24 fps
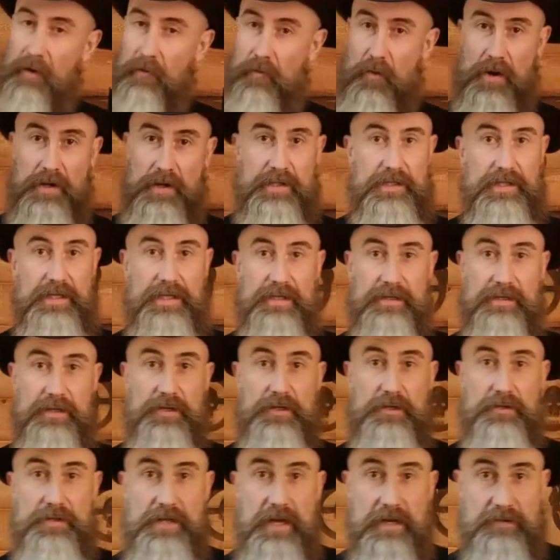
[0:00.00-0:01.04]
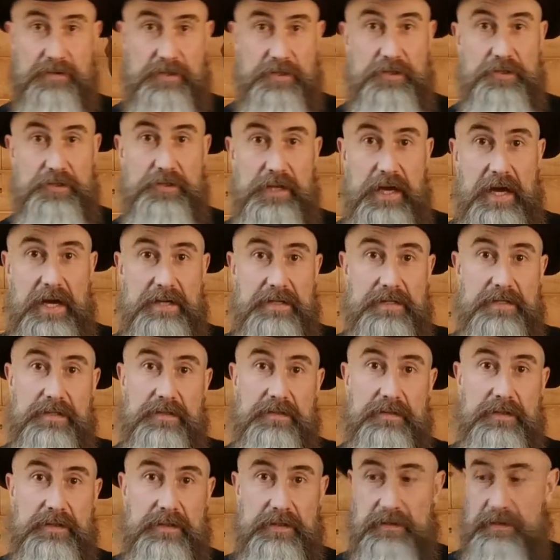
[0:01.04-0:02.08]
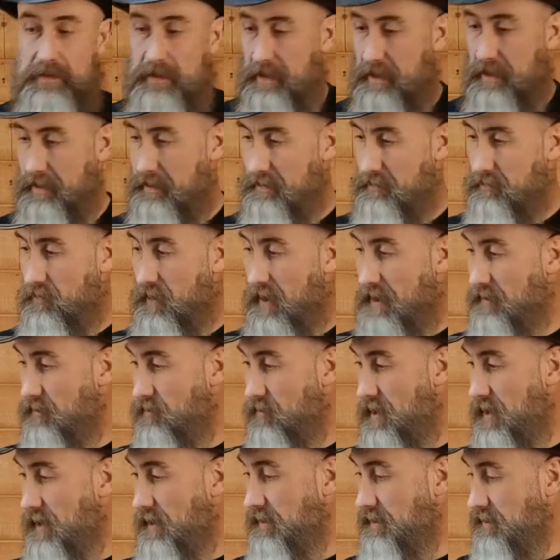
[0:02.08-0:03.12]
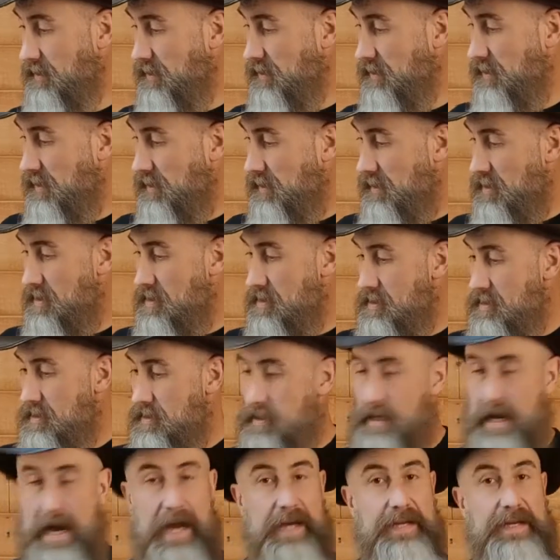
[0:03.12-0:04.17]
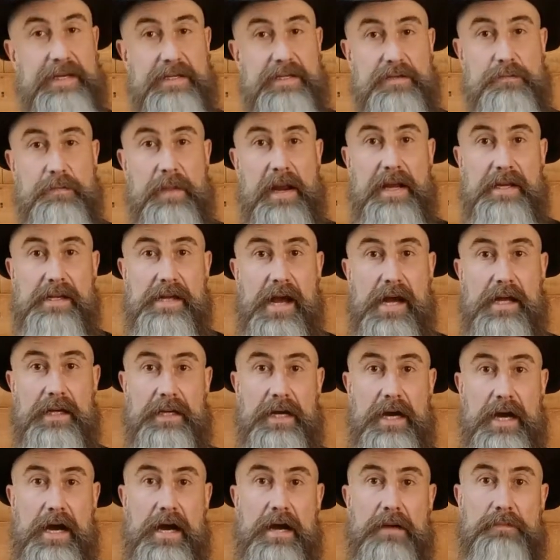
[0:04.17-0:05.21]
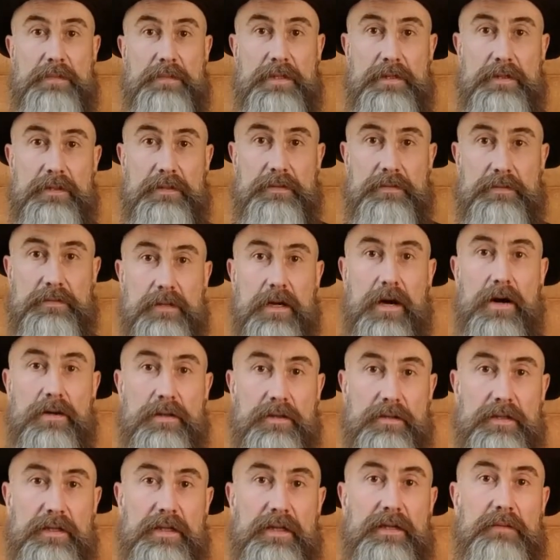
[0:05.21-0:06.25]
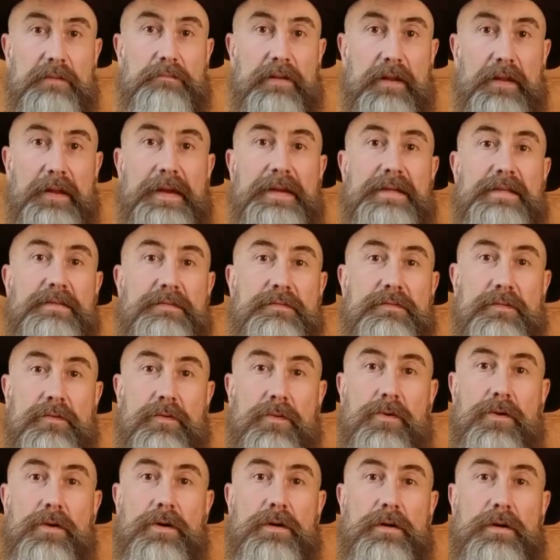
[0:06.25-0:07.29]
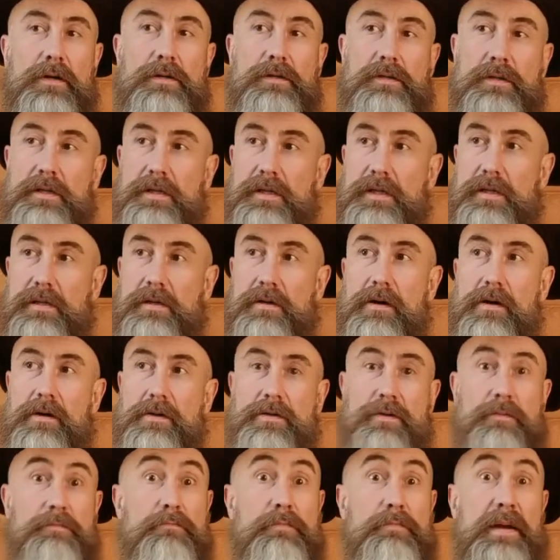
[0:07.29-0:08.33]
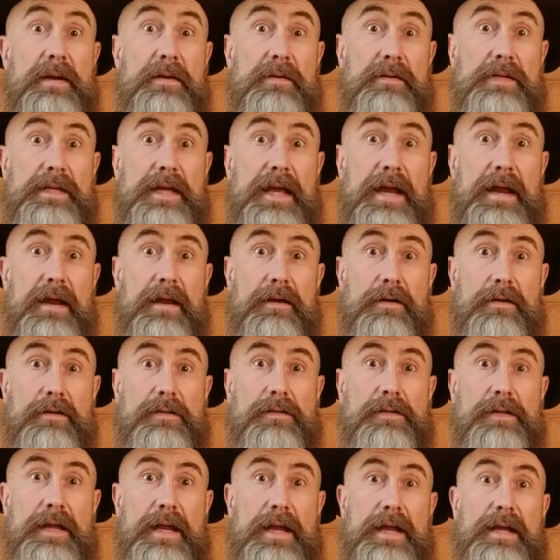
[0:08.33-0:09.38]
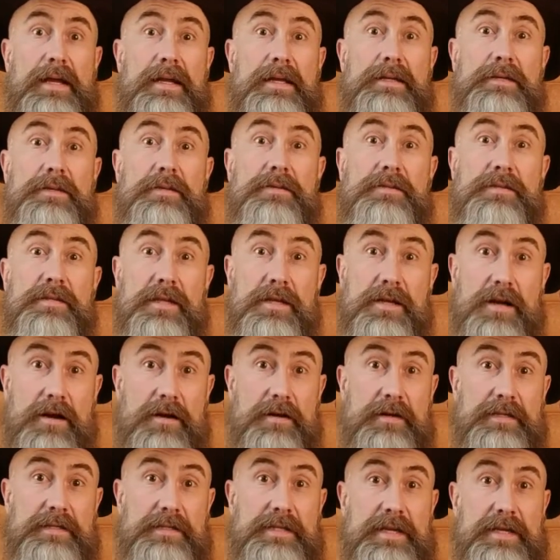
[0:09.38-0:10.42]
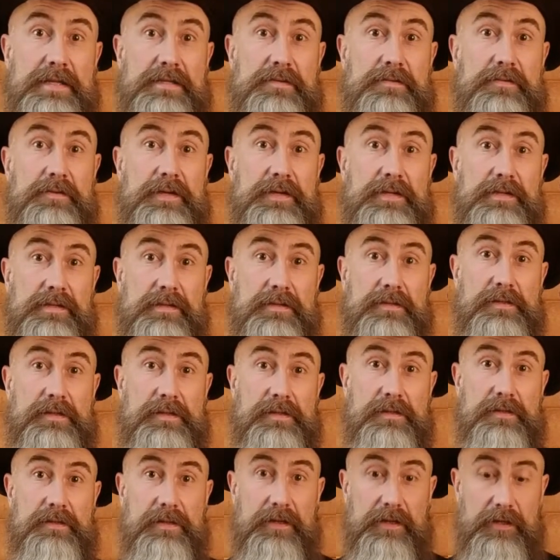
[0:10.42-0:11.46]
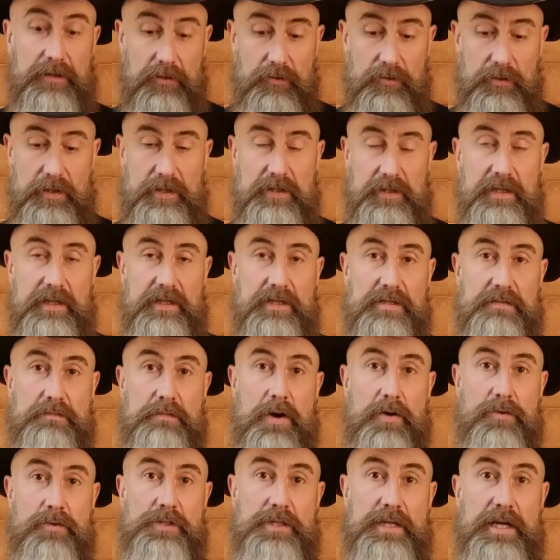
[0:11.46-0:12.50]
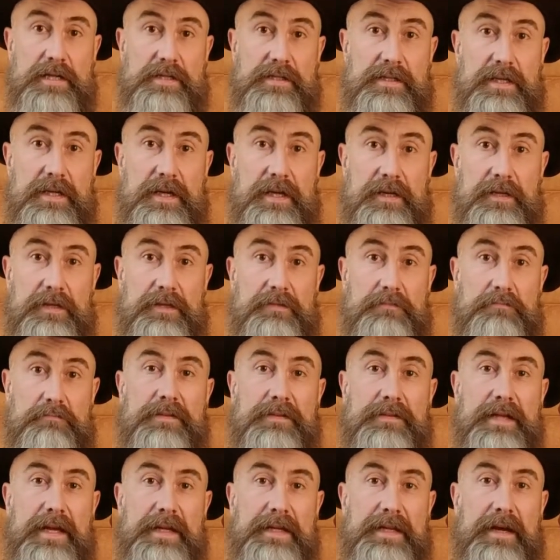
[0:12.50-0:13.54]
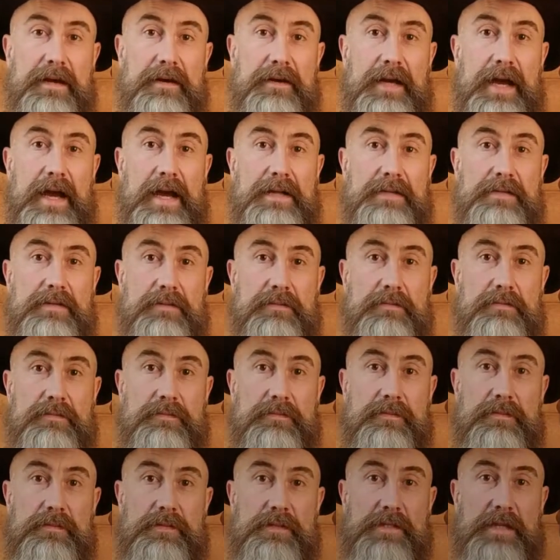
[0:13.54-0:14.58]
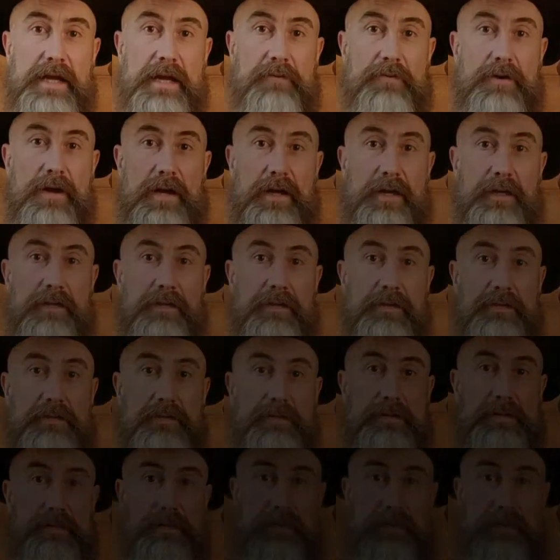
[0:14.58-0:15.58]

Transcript: I wanted to get the news out to you guys right away. HighDesertMan.com, the place for all your beard care and your cigar accessories, including the smoke chest kit. Take care, guys. Stay rugged.